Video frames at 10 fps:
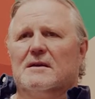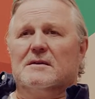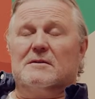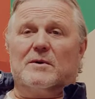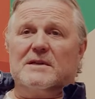
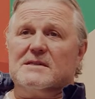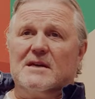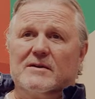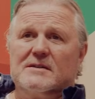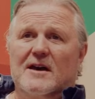to what is
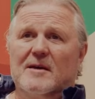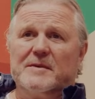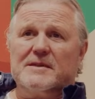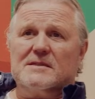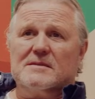now a
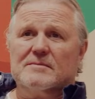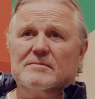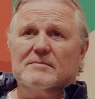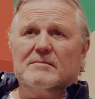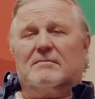timeless,
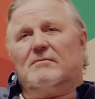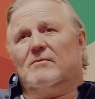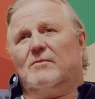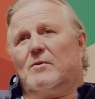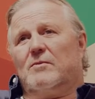
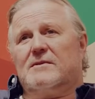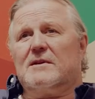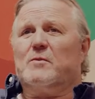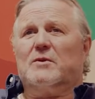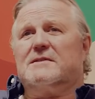what
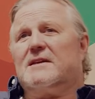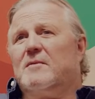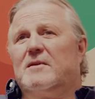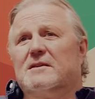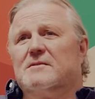some would say
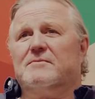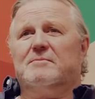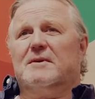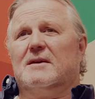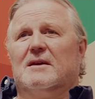
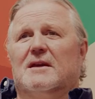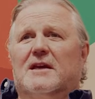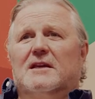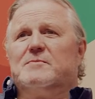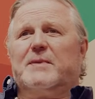
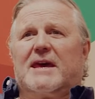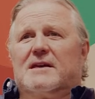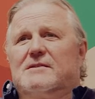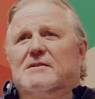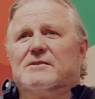his
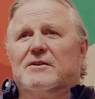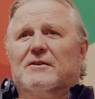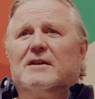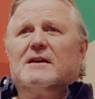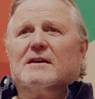Picasso's
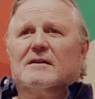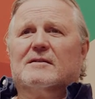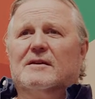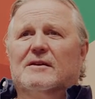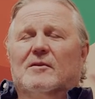Guernica,
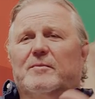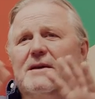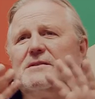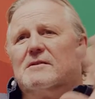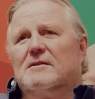
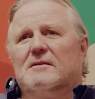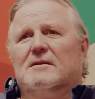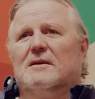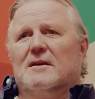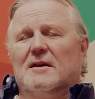based on
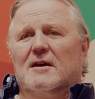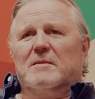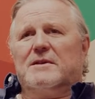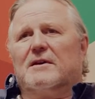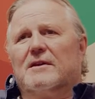a
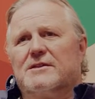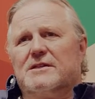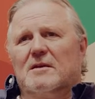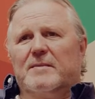mythology